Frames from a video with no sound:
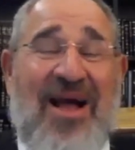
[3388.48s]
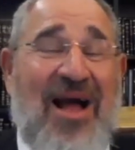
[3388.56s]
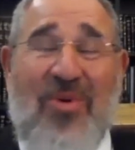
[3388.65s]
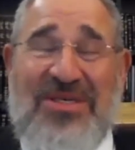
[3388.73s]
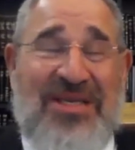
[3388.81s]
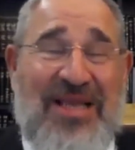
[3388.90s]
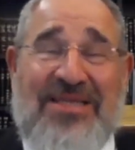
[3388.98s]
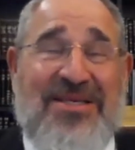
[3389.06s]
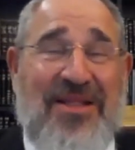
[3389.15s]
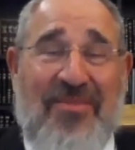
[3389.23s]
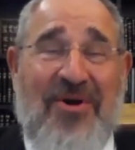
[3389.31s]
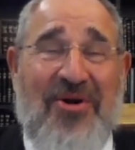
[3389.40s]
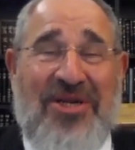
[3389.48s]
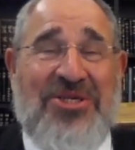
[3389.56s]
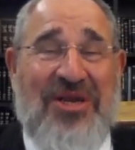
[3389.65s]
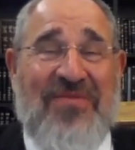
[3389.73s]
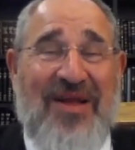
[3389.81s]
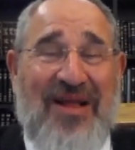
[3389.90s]
I wasn't yet in the Mir
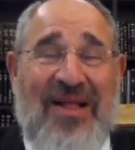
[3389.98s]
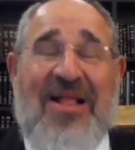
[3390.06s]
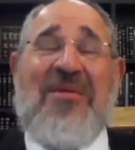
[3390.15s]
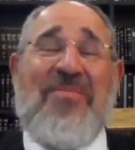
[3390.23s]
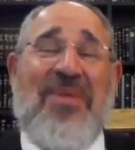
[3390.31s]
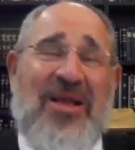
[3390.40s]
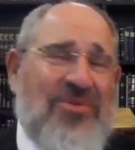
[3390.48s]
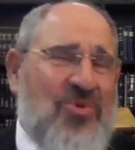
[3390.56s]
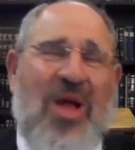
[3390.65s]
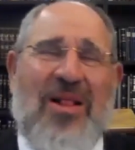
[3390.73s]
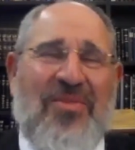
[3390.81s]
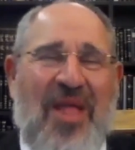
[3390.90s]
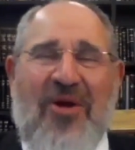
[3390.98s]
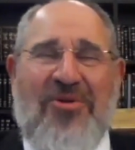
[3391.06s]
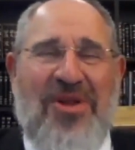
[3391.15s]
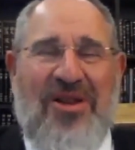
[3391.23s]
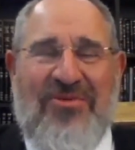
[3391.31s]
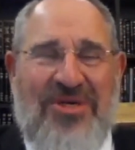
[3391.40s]
Yeshiva, but he was well known
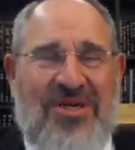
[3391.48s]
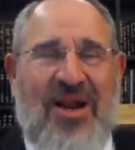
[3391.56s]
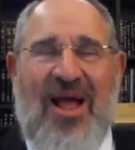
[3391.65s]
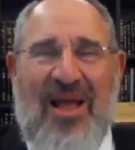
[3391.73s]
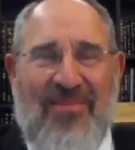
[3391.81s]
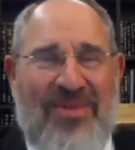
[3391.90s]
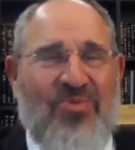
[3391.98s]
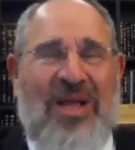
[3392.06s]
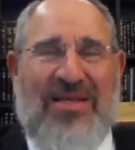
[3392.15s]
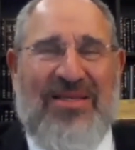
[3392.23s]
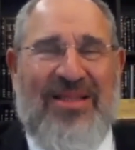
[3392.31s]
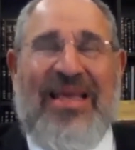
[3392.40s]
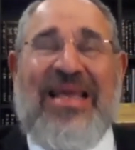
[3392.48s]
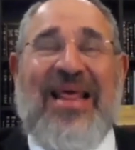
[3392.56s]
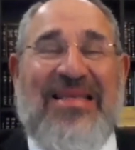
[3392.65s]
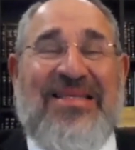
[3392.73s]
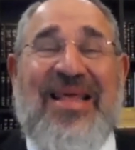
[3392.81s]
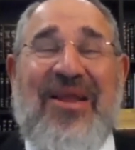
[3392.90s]
in Yerushalayim as
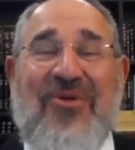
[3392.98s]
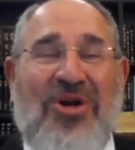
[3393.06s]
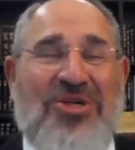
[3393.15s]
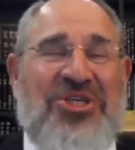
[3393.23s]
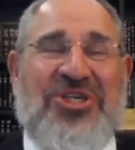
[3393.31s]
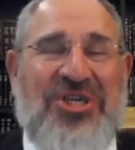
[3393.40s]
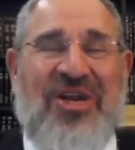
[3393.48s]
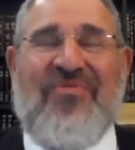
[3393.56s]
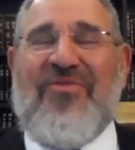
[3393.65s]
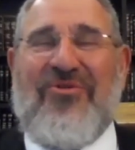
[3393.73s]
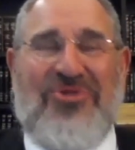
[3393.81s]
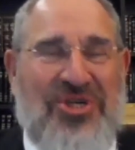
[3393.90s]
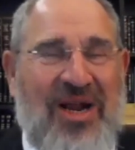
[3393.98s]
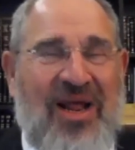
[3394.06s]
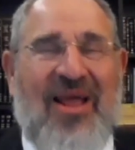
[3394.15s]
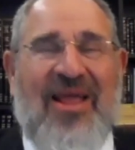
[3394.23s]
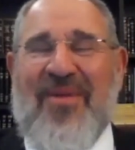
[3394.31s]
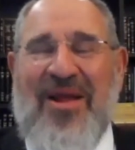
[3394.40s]
the Rosh Yeshiva of
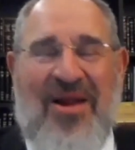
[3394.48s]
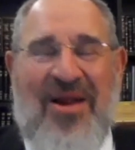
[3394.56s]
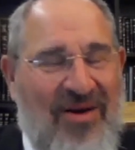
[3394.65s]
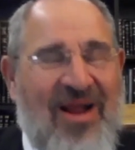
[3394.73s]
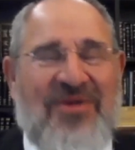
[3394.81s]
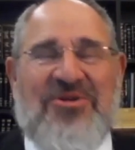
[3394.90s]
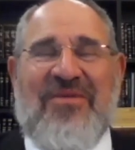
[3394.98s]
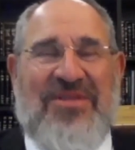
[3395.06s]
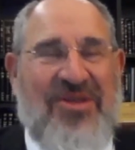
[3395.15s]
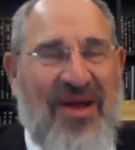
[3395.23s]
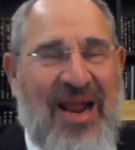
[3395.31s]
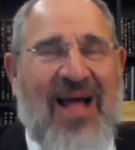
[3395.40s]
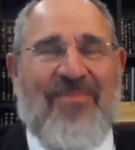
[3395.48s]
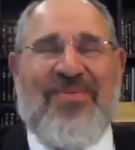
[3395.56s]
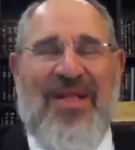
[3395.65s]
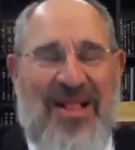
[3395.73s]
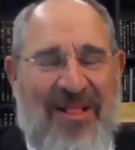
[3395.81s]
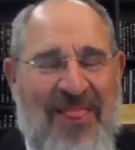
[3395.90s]
Yerushalayim. Chaim Shmulevitz got up
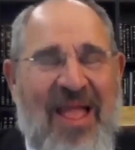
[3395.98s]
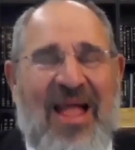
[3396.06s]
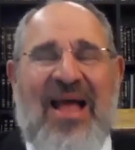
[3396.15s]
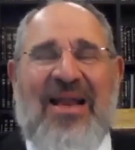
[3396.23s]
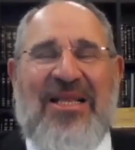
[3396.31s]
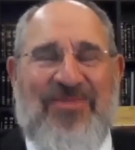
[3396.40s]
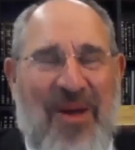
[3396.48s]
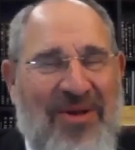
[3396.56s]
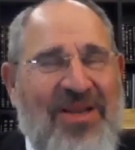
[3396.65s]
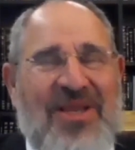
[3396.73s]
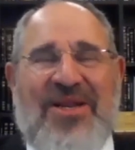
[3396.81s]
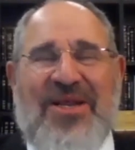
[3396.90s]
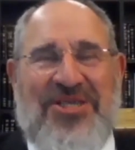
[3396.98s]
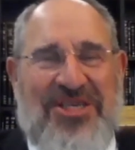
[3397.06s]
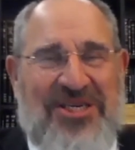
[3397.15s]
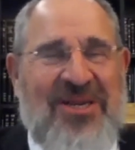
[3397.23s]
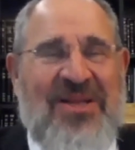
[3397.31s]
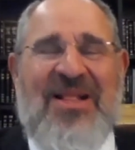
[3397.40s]
and he spoke in
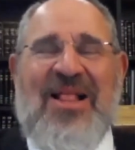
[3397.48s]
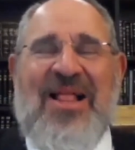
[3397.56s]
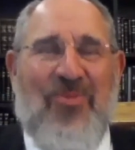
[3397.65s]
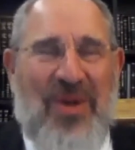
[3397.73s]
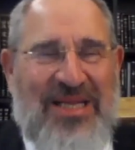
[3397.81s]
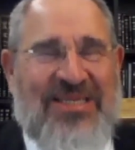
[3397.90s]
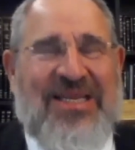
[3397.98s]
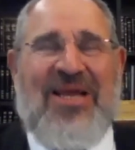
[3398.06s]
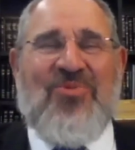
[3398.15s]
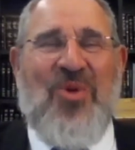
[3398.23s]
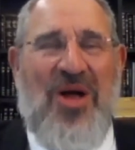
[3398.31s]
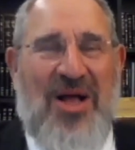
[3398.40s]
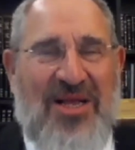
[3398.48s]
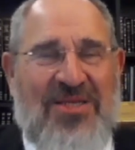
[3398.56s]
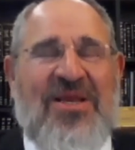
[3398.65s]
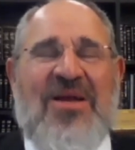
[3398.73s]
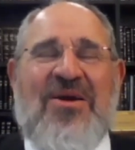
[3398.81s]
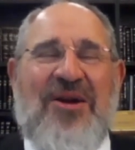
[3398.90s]
Yiddish. And what he said
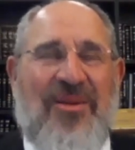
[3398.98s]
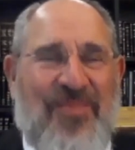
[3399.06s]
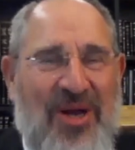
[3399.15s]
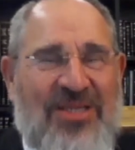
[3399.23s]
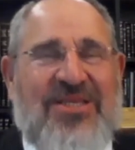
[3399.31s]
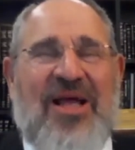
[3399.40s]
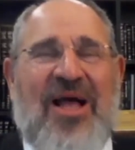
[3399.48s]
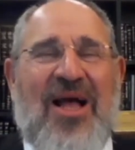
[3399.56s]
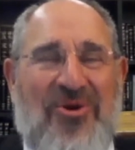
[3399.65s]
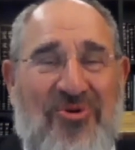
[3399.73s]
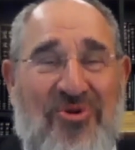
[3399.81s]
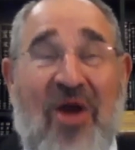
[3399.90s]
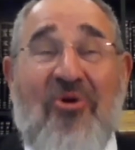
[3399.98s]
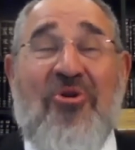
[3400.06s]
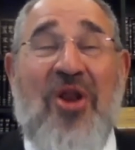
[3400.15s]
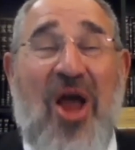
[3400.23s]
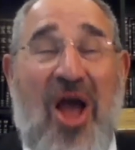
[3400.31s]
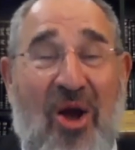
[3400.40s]
was, Rabbi Sai, you don't
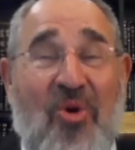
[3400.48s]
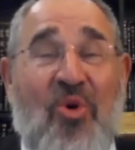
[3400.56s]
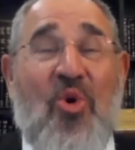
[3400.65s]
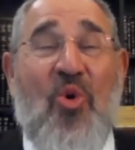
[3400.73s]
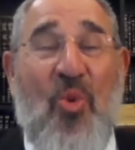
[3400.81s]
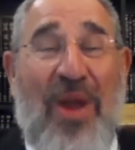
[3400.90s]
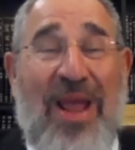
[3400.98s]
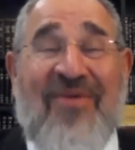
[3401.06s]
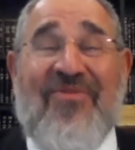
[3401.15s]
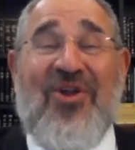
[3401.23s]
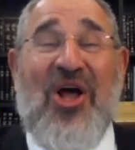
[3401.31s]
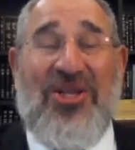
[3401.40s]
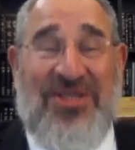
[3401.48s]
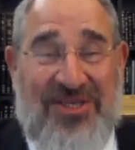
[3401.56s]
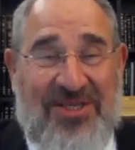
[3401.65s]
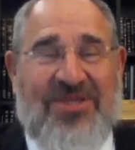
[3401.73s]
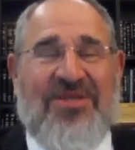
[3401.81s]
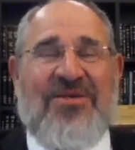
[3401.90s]
know who we have
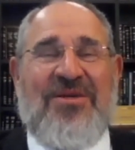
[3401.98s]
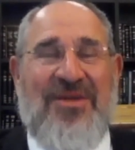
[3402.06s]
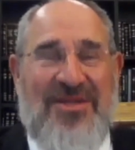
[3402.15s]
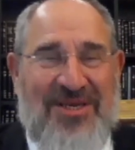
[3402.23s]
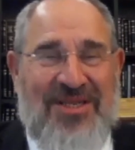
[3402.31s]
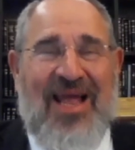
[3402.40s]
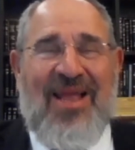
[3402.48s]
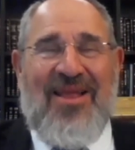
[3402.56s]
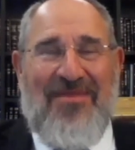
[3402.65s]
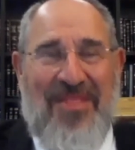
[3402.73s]
lost today.